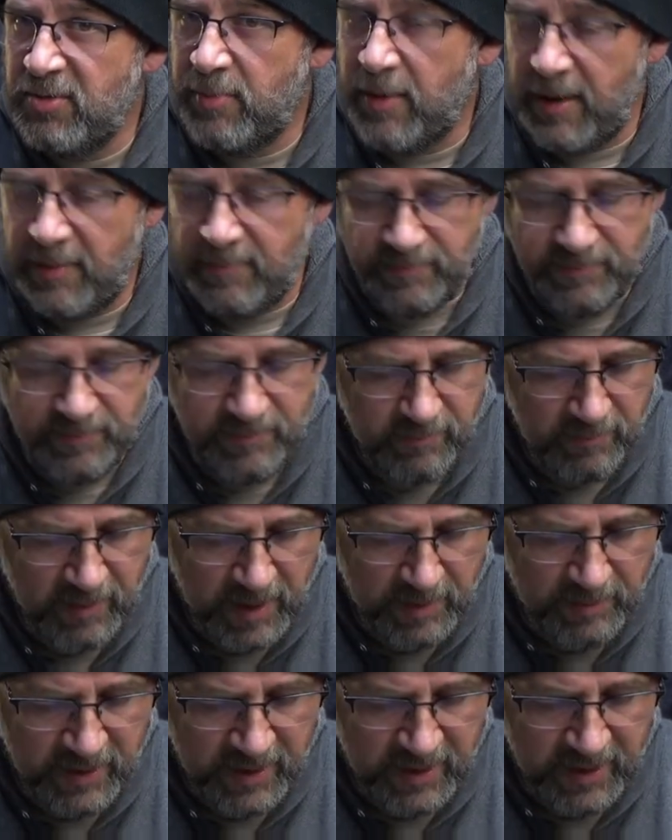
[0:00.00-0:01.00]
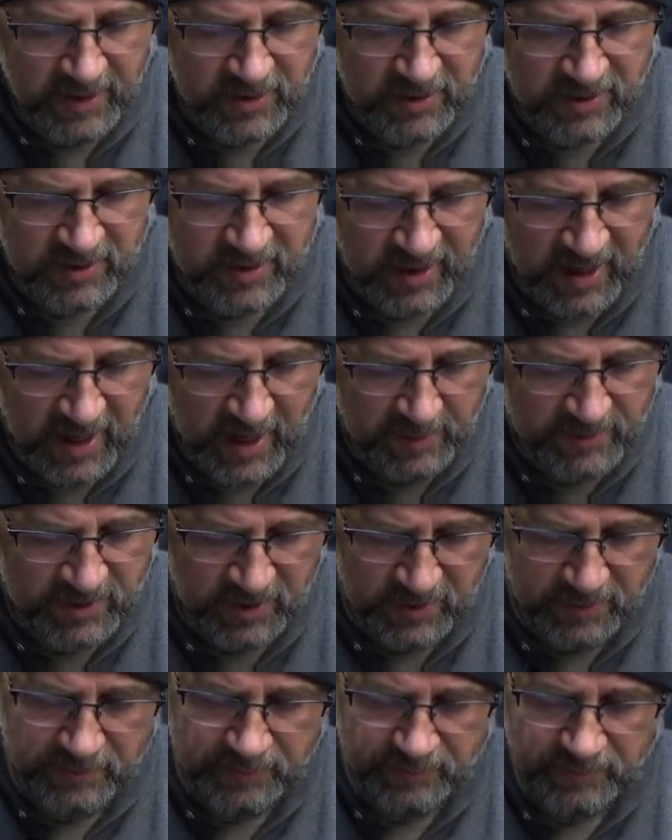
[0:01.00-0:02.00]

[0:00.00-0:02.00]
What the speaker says: but it might be an interesting option.